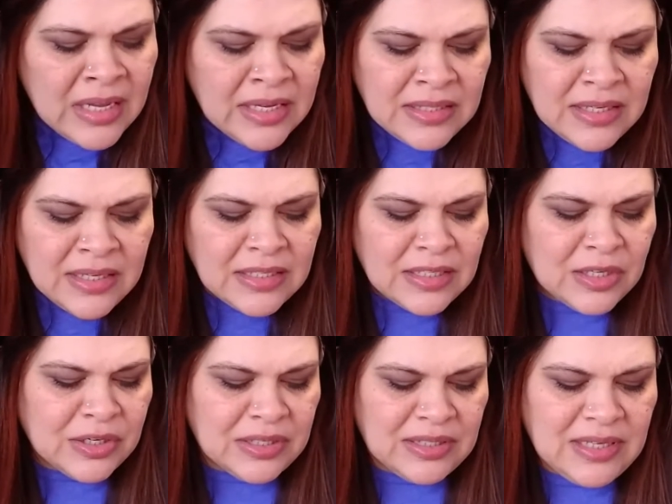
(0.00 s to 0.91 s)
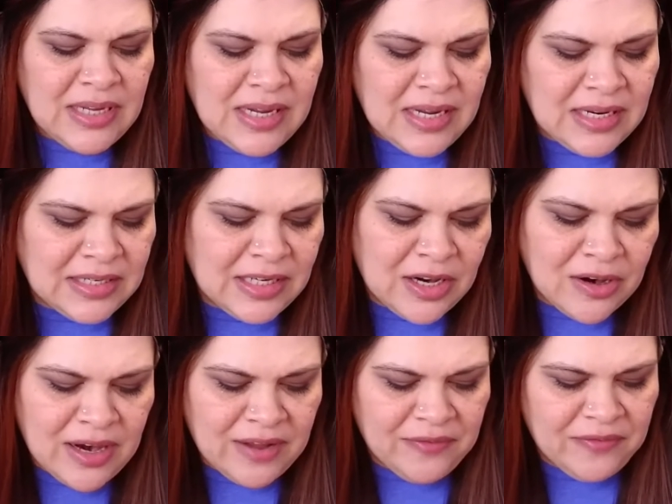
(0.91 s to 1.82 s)
613,
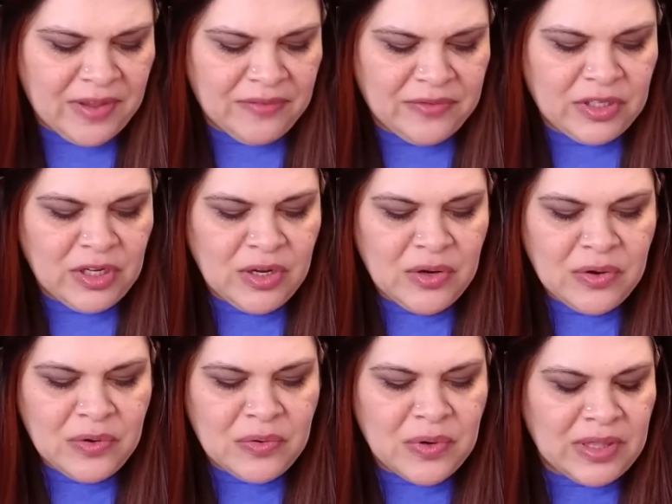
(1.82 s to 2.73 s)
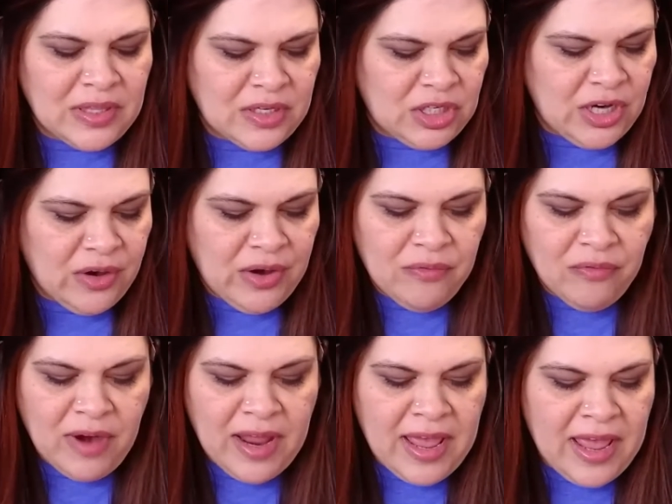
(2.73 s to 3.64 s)
DRFF2 with the cherry
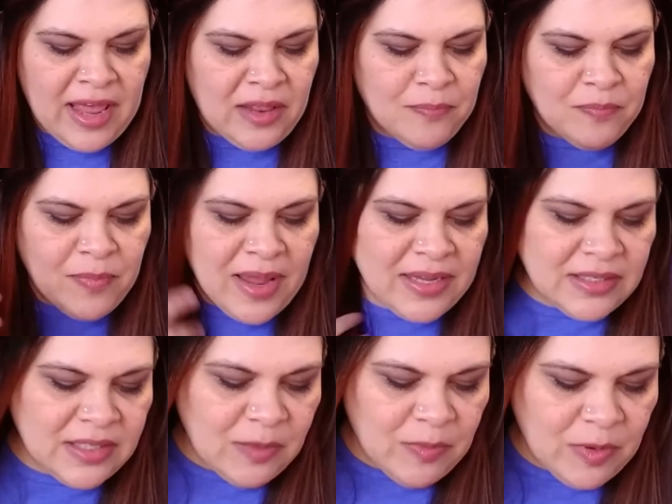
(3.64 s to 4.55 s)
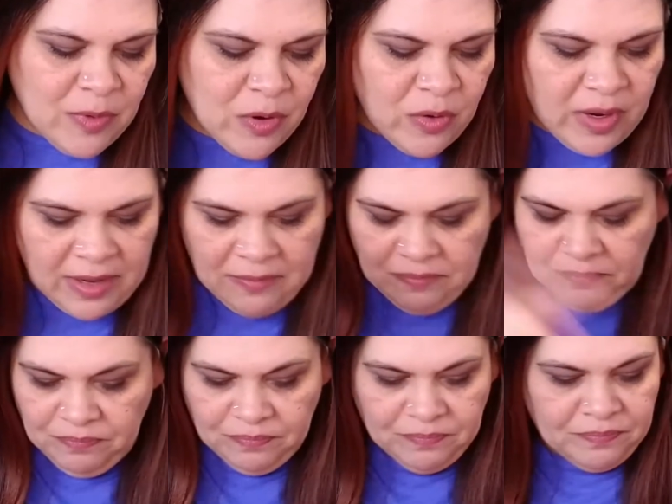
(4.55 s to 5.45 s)
red, my cinnamon mocha,
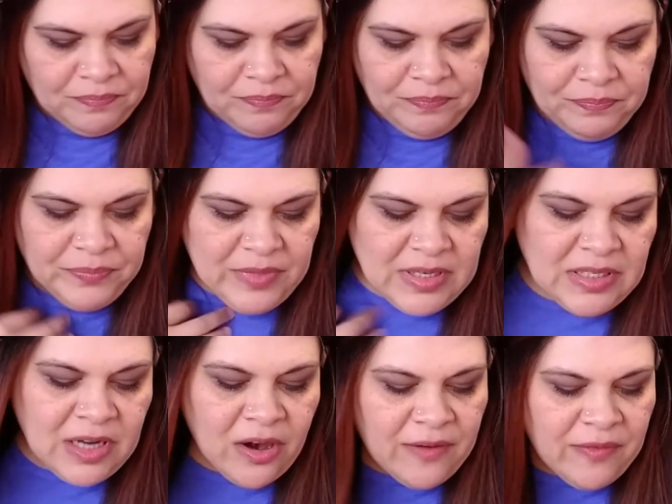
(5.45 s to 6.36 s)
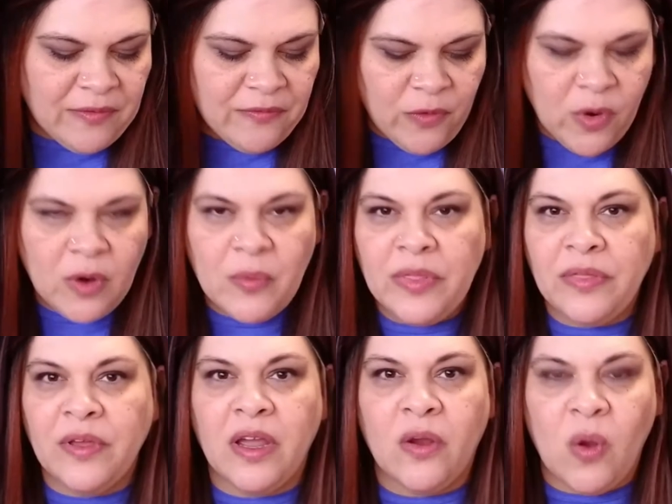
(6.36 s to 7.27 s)
DRFF4
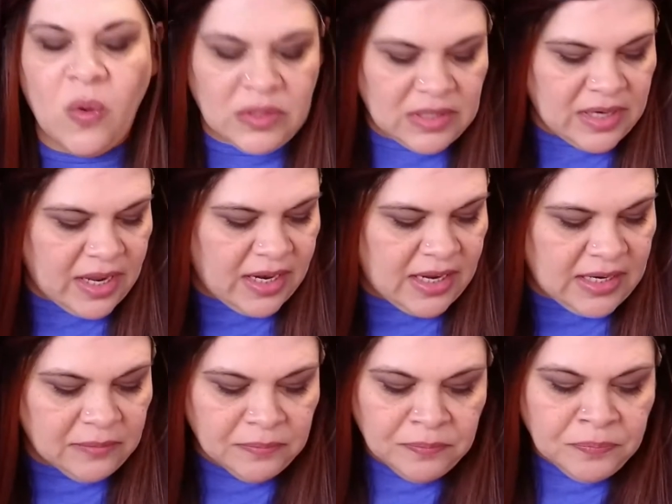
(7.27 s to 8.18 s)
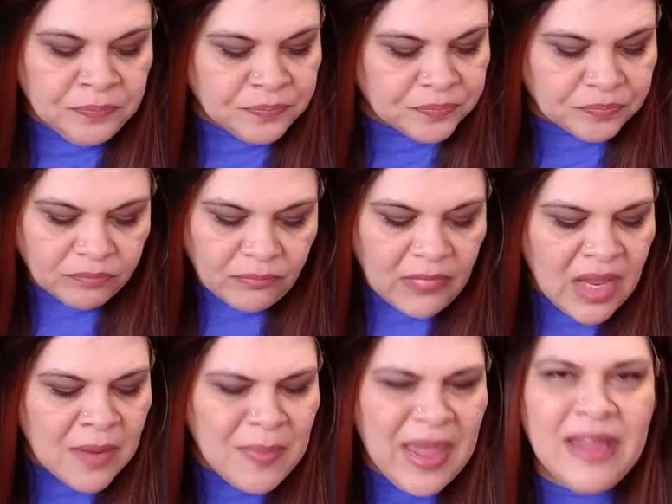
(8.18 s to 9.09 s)
with golden honey,
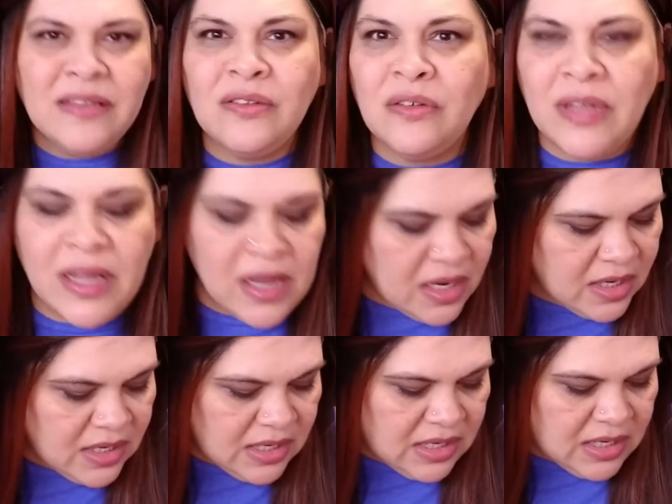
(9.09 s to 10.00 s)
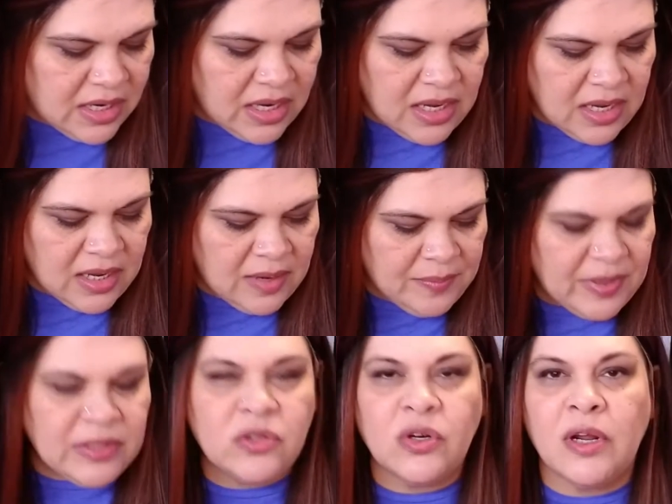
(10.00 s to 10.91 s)
hazelnut honey,
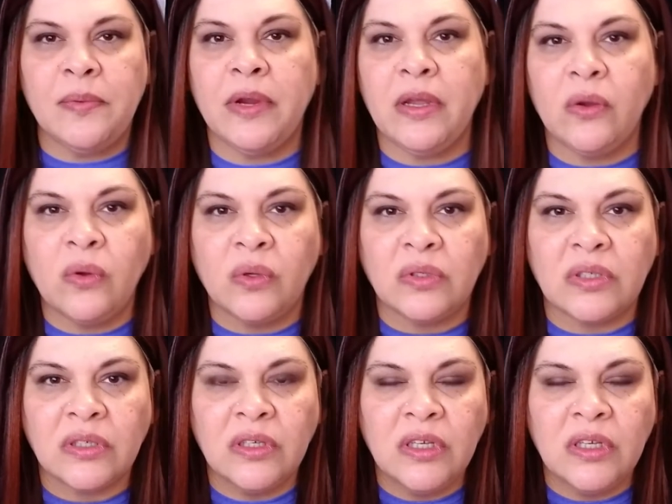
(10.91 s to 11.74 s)
and strawberry gold.